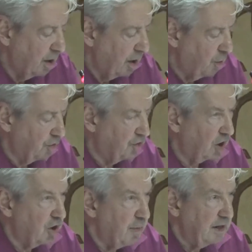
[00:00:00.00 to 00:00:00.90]
who has
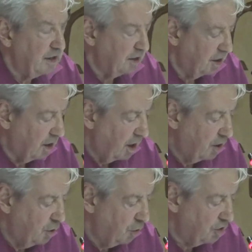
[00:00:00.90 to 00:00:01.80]
documented
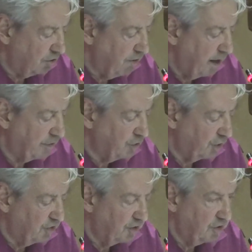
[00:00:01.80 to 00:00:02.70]
a huge array of
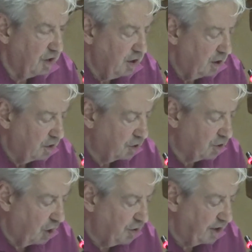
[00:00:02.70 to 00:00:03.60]
sources to
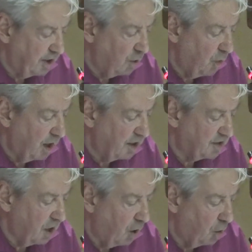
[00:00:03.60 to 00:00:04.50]
show that in the world
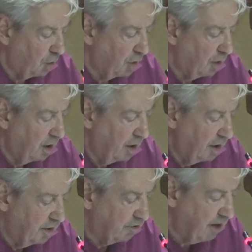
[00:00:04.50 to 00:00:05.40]
as a whole,
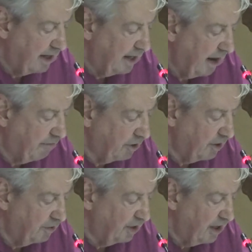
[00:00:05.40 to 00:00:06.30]
the trade in
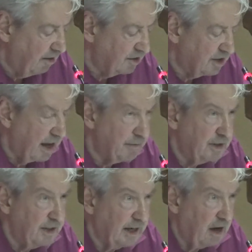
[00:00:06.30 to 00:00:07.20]
Africans and their
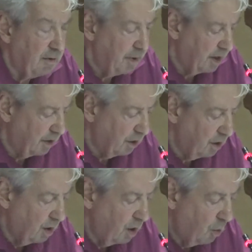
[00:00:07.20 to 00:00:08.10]
enslavement in the Caribbean
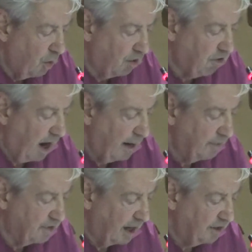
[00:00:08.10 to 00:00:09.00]
were
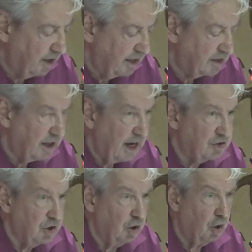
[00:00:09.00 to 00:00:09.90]
crimes under
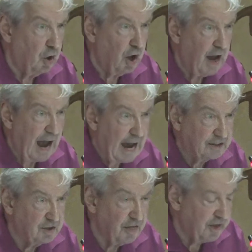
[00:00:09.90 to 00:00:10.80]
international law
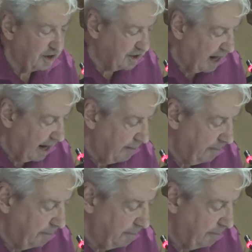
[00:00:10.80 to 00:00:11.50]
at the time.